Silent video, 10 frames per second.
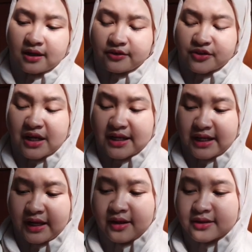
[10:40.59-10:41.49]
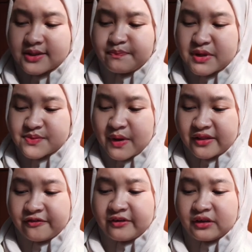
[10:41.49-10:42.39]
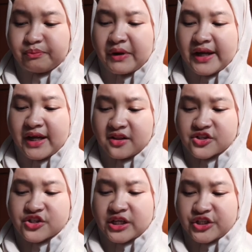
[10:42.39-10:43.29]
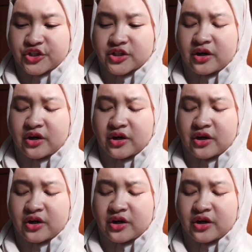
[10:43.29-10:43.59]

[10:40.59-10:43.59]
study, the perspective held by English teachers